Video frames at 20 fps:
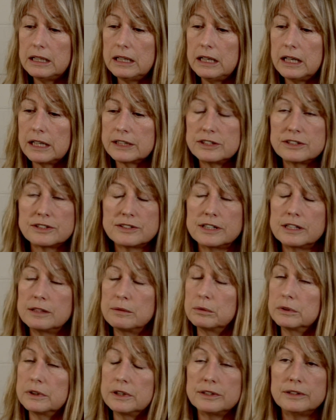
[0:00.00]
I just didn't
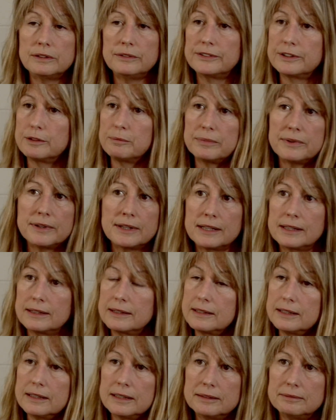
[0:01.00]
want to do something
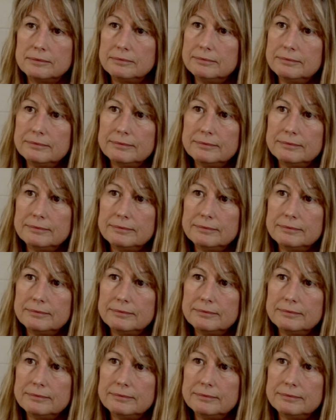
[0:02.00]
that,